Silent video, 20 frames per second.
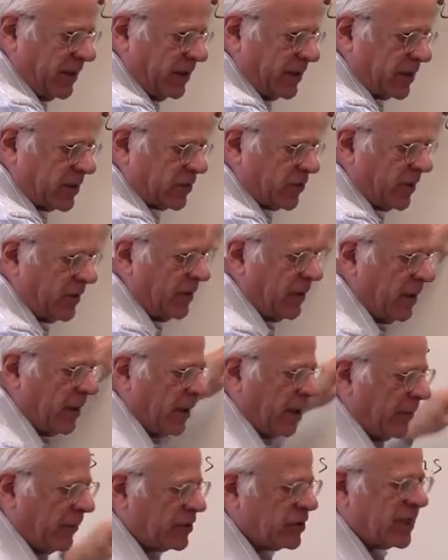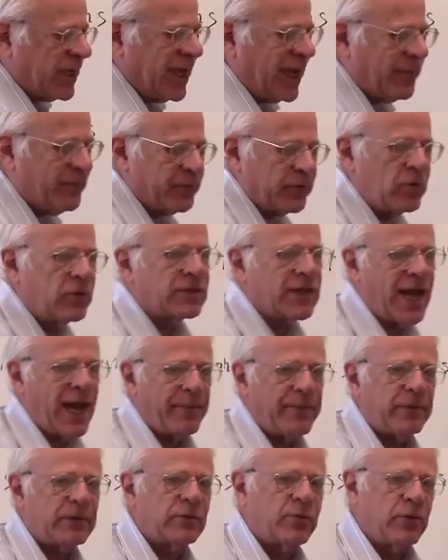industry. But you can't produce
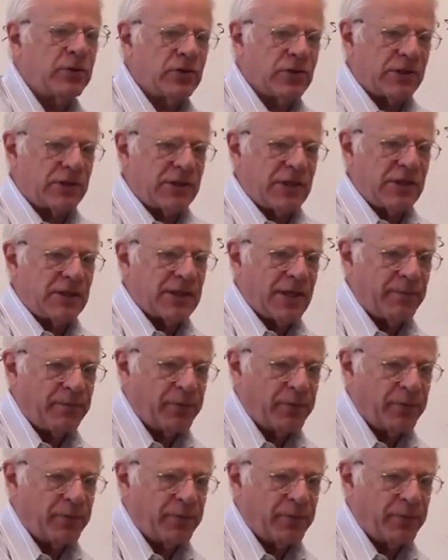apples with just these